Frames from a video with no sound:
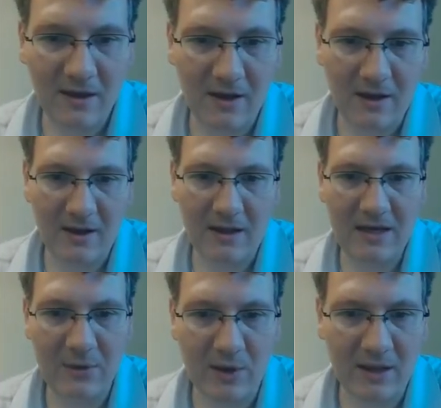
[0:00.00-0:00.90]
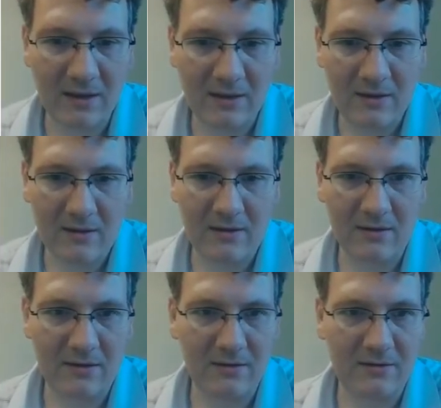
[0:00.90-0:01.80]
Anyway,
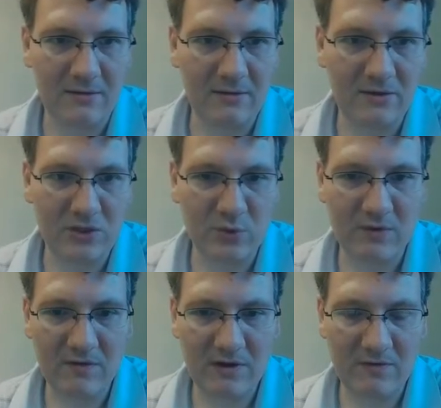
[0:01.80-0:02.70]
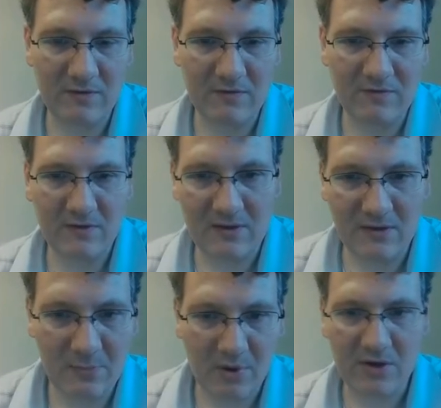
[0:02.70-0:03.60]
the derivative of
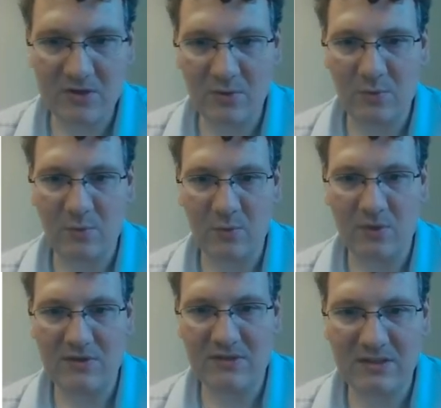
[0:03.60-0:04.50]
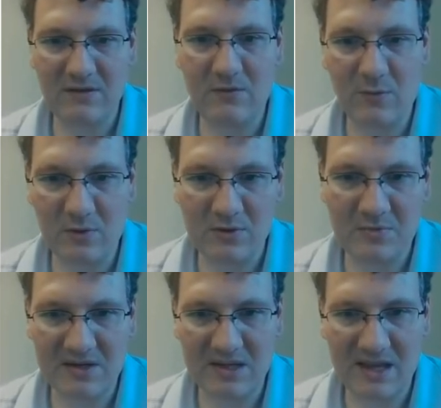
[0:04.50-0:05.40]
the partial with z with
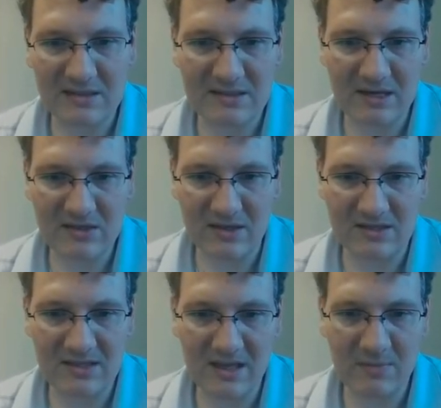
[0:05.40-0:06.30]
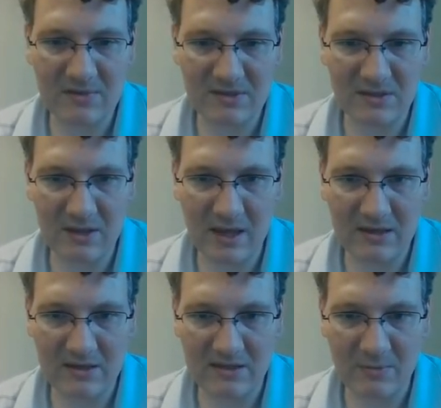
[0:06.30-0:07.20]
respect to x is actually the same as the
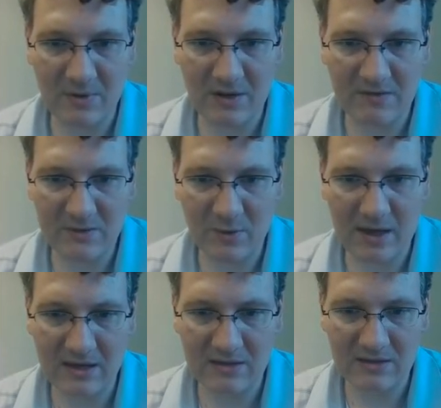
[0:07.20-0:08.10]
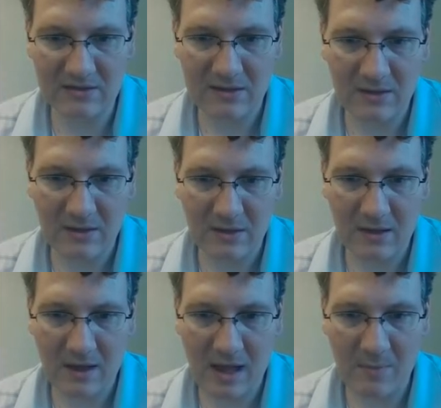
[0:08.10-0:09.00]
line just above, so I can just
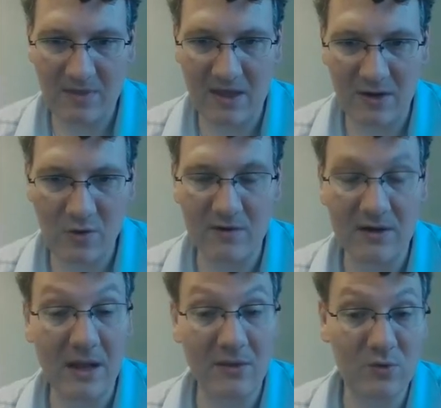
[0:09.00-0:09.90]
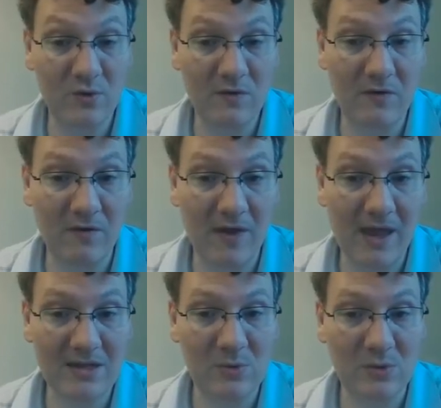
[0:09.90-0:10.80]
copy that over. Now the derivative of
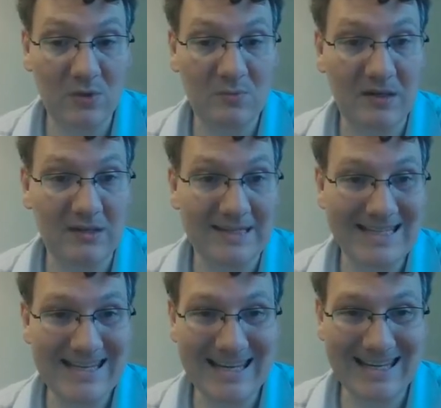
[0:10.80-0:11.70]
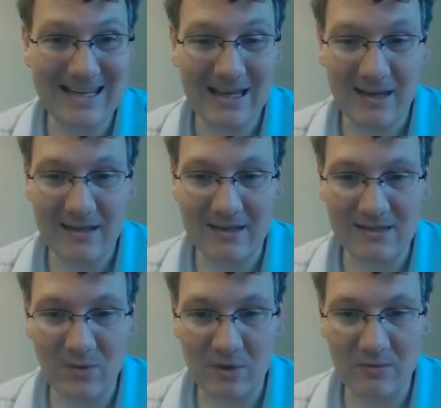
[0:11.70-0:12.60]
x with respect to t
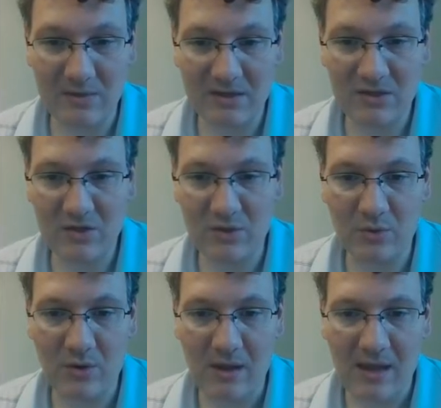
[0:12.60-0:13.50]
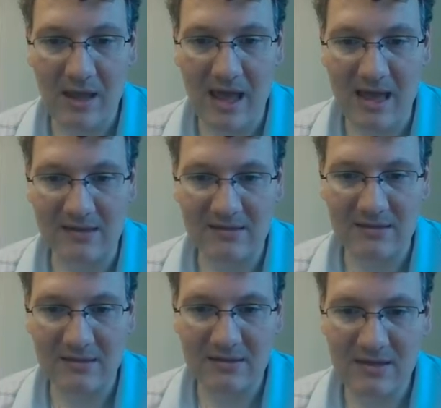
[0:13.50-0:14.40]
is going to be
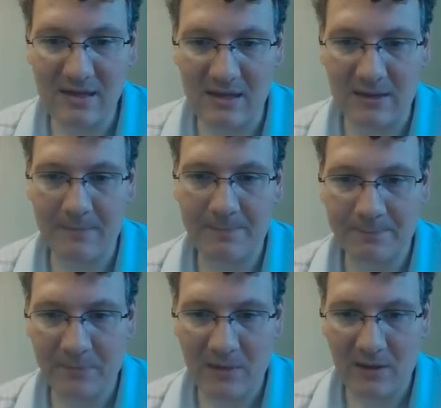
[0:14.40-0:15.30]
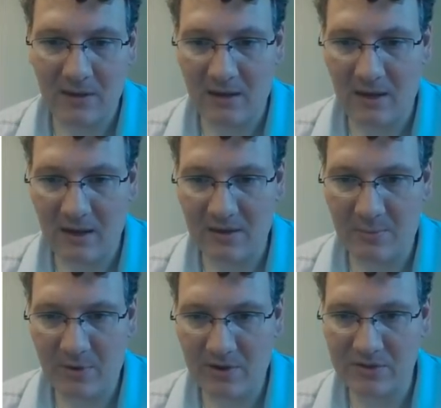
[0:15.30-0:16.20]
2st. And the
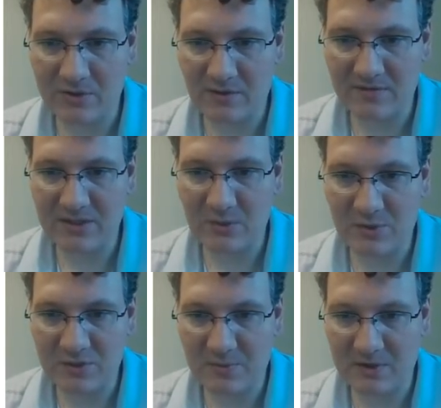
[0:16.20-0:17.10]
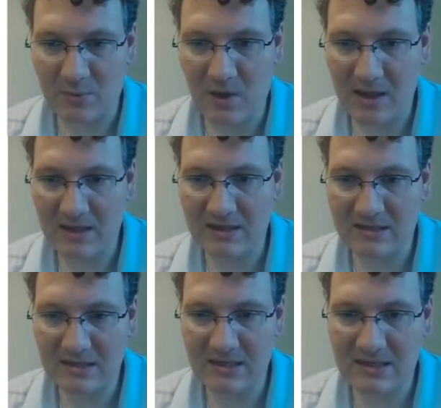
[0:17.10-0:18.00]
partial of z with respect to y
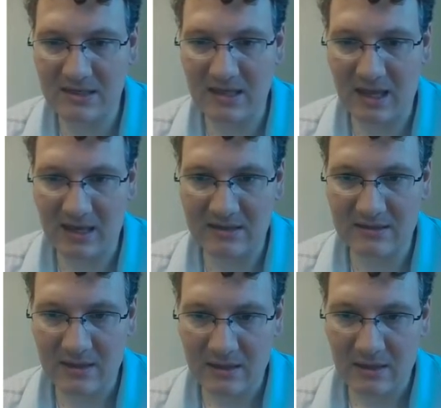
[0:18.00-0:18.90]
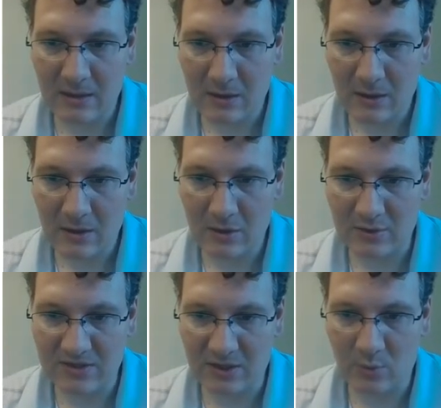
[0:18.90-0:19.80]
is e to the x
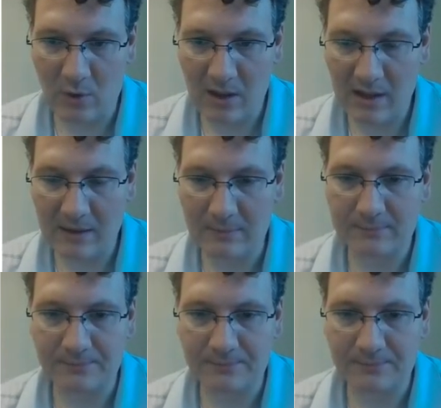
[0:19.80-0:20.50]
cosine y.